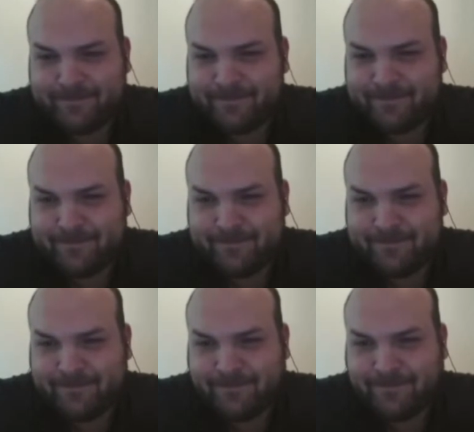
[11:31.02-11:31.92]

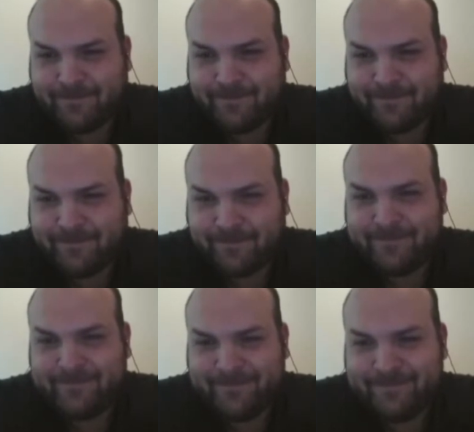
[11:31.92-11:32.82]

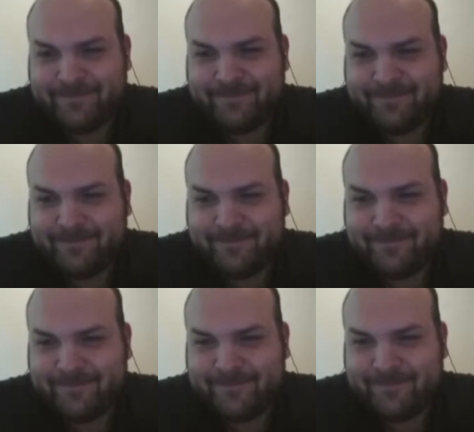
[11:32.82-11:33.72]

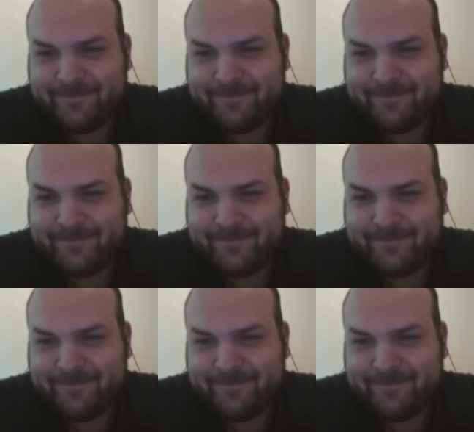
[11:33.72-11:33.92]
No words are spoken by the person on screen.